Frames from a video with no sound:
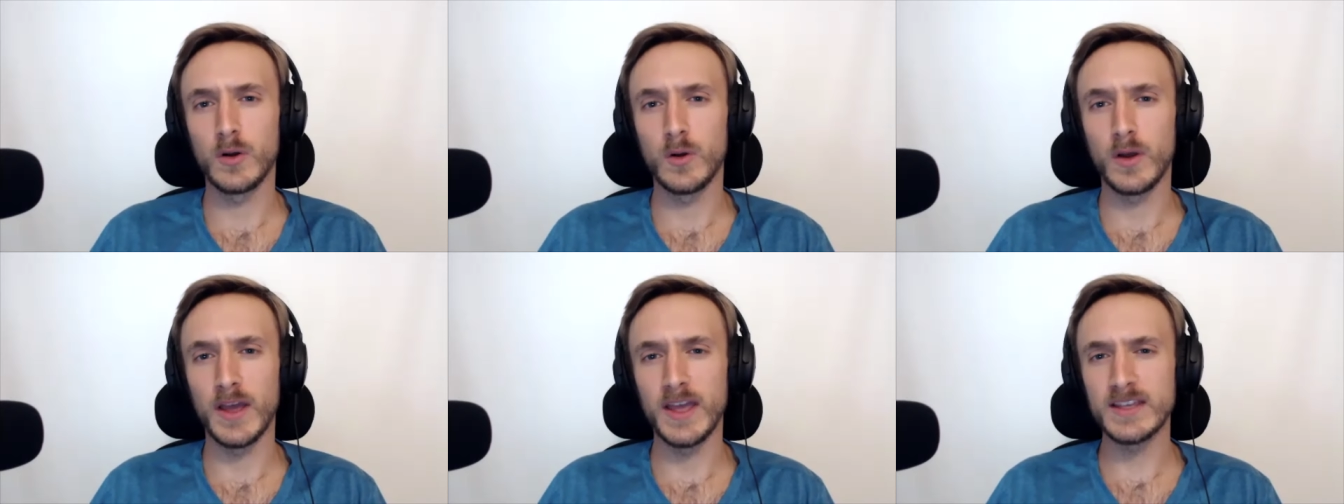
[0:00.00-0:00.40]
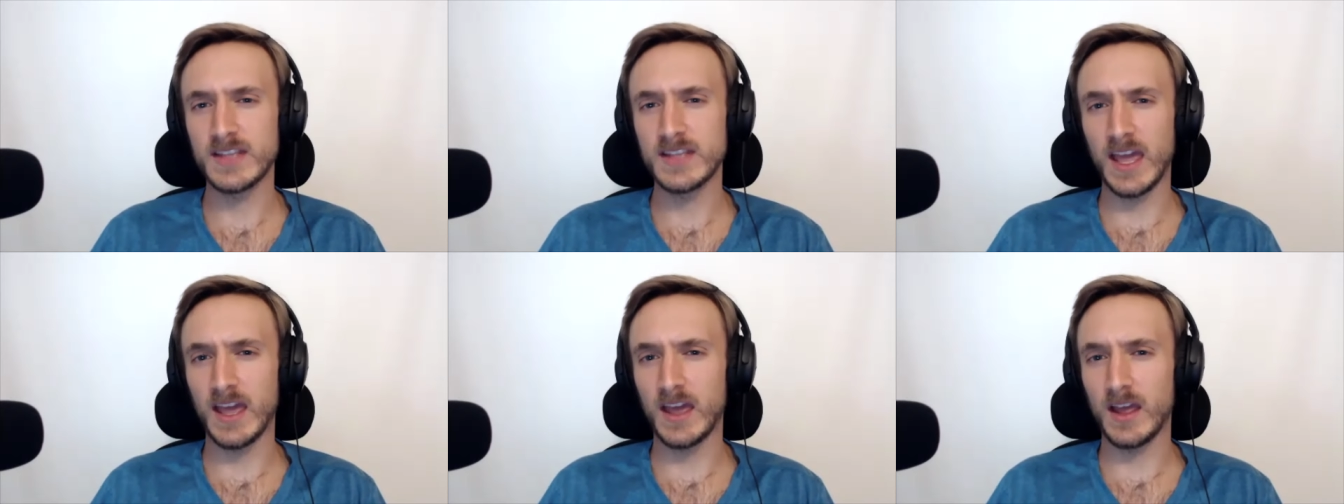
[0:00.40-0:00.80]
is
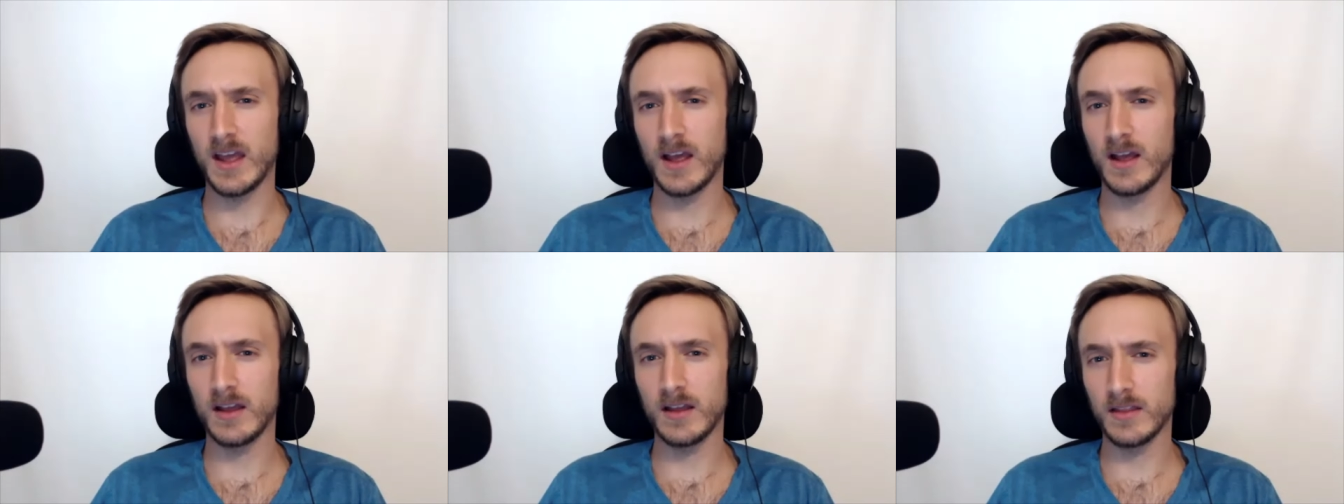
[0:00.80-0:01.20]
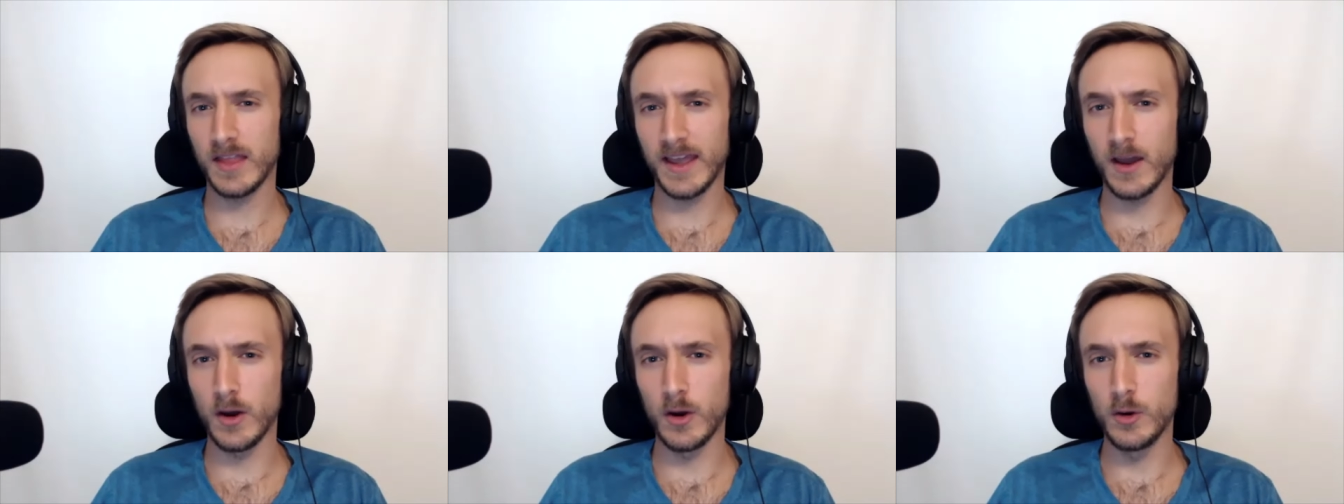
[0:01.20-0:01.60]
like,
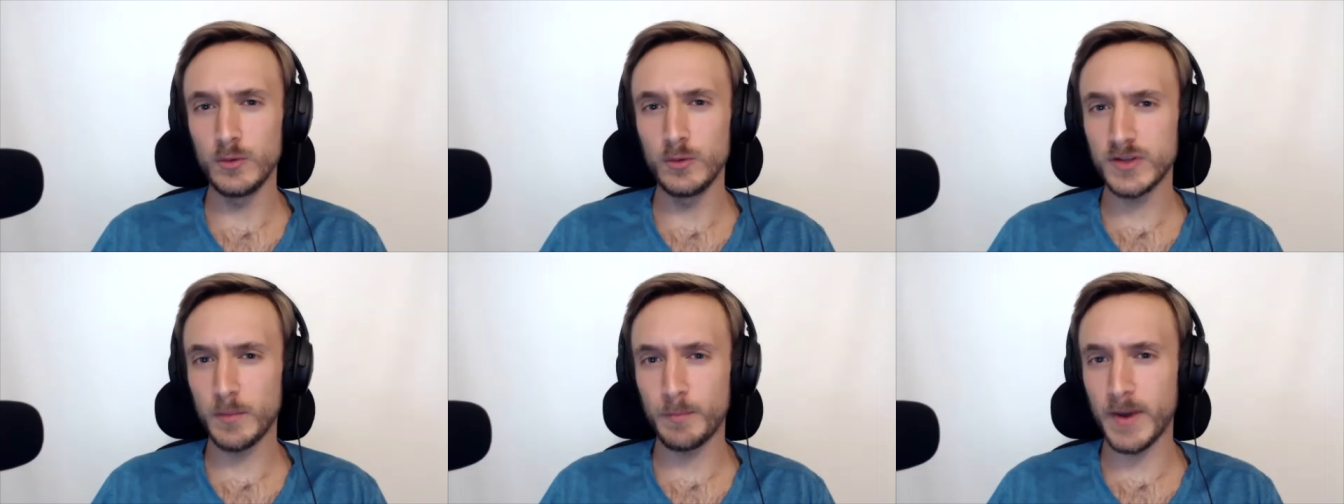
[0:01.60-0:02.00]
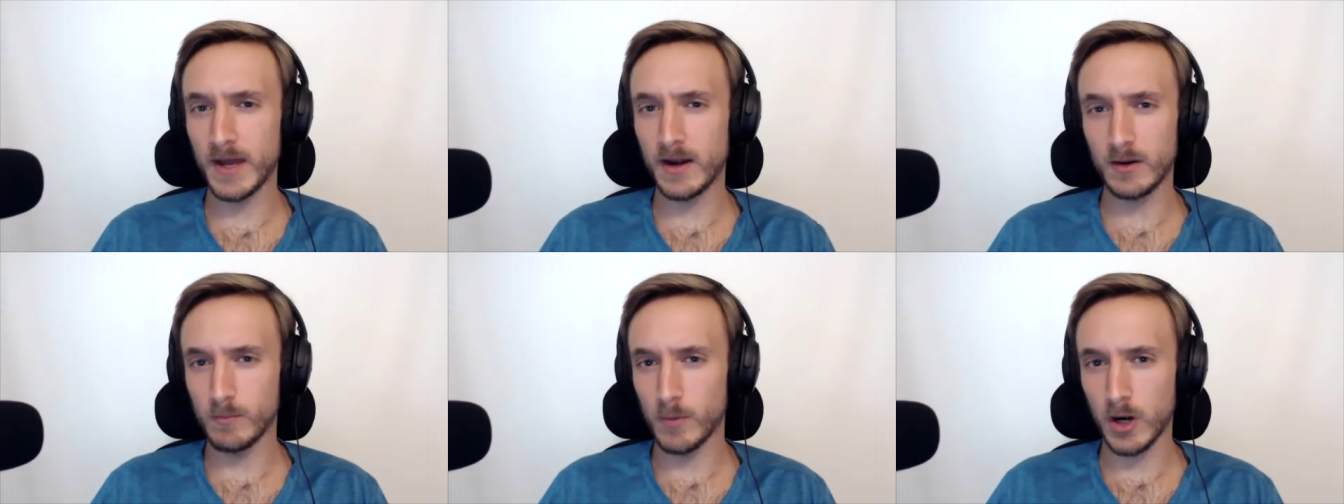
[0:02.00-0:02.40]
who's a better
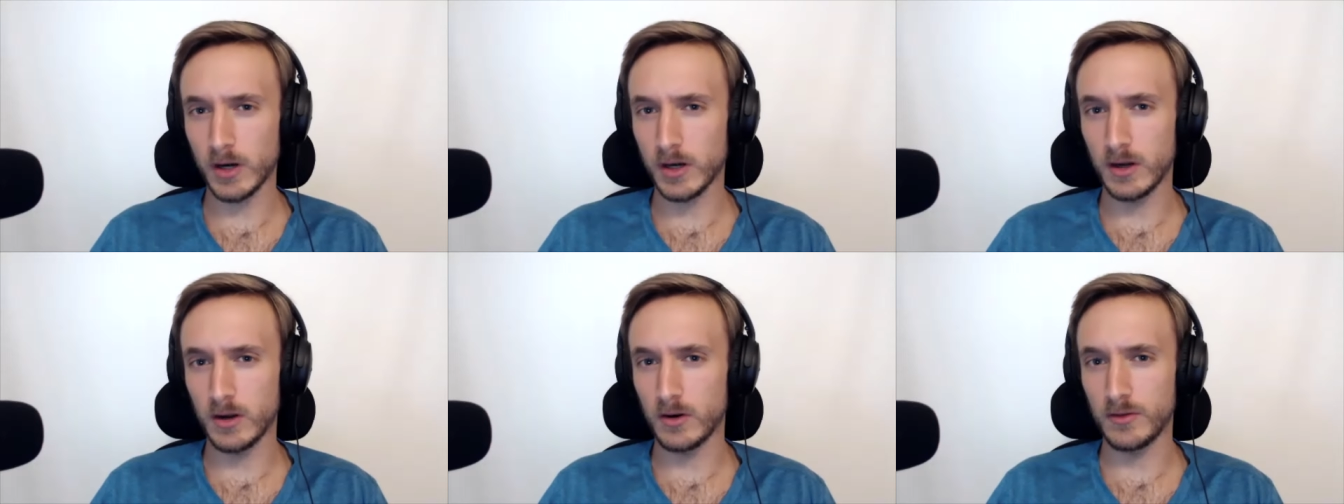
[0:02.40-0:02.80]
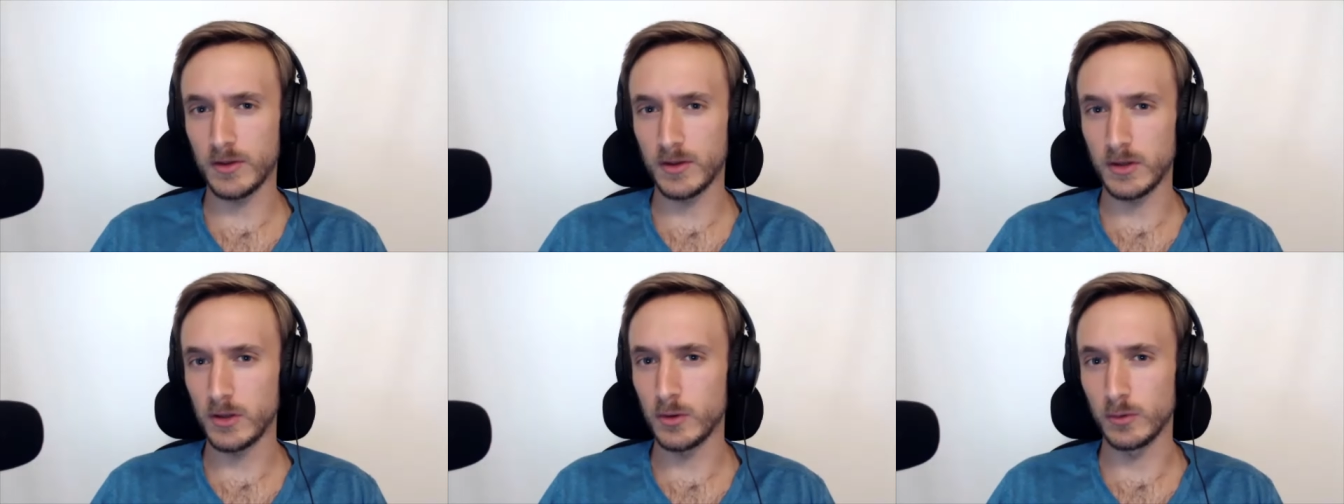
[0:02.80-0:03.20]
marketer than you?